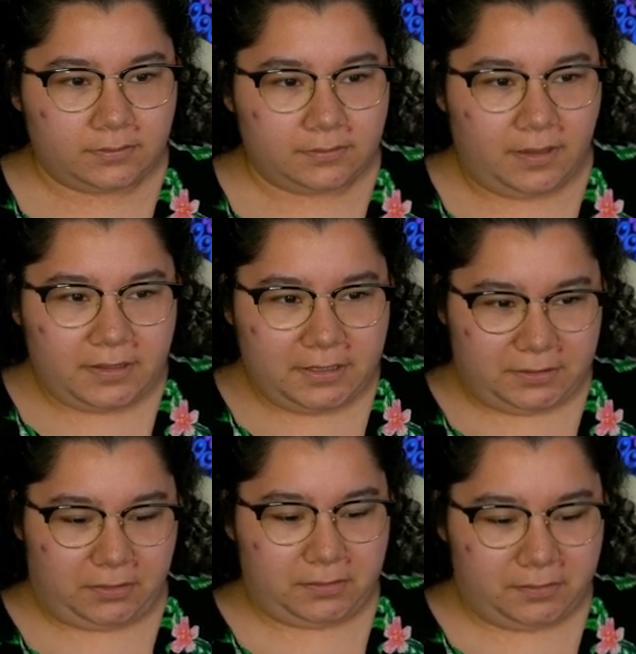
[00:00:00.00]
not
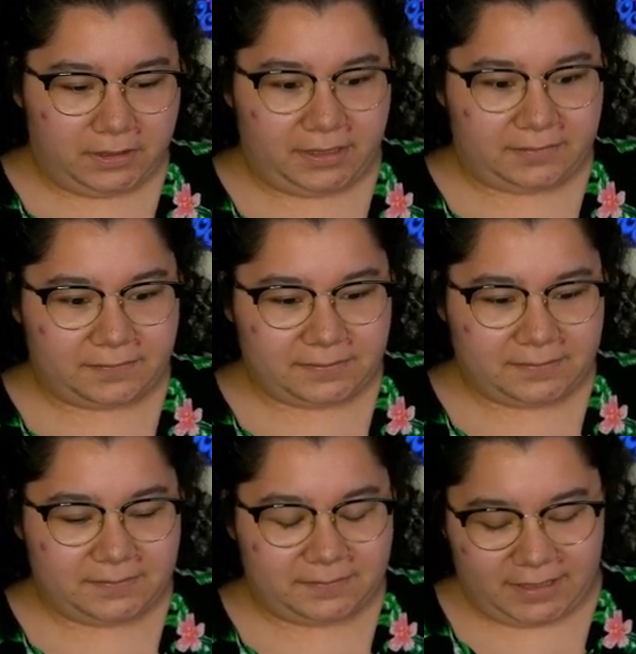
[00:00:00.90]
eternal life.
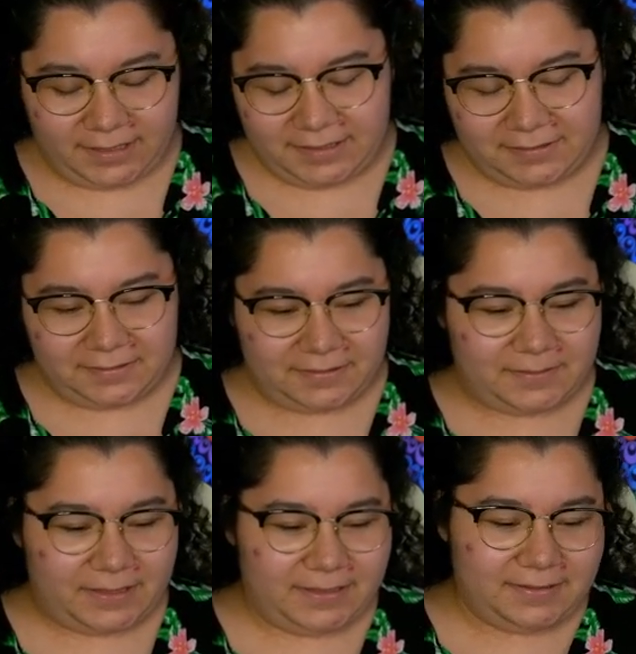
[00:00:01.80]
Wait, I need to look it
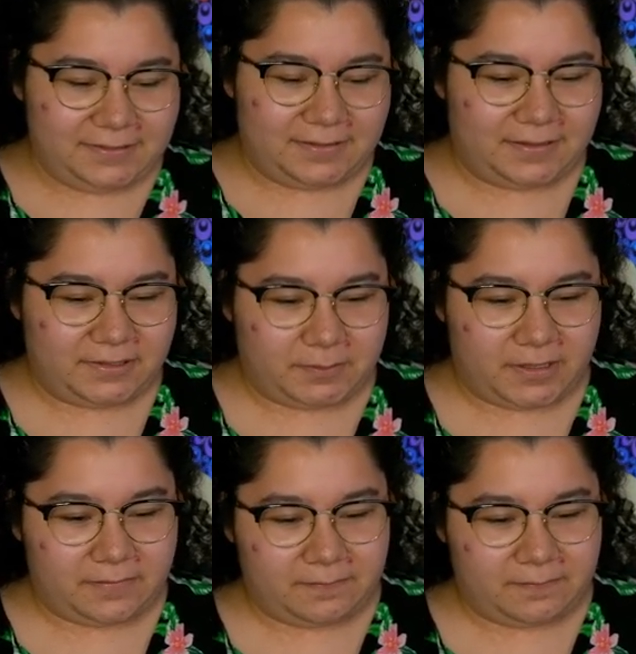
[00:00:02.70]
up. I need to not spread